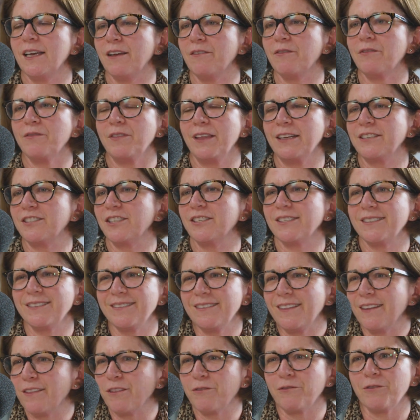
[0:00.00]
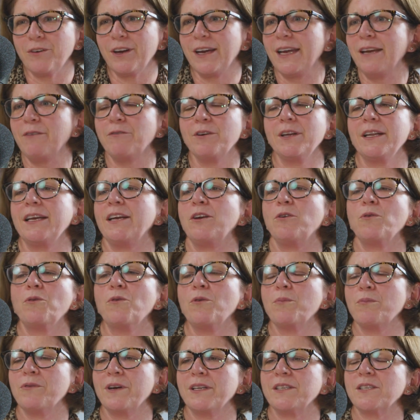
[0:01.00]
if they're just the three really
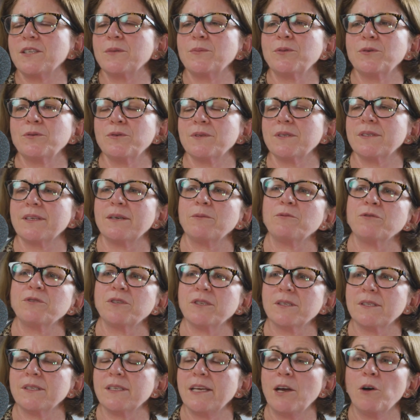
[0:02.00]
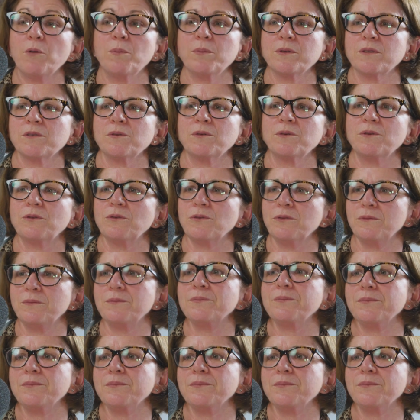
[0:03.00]
core principles that will just help us all.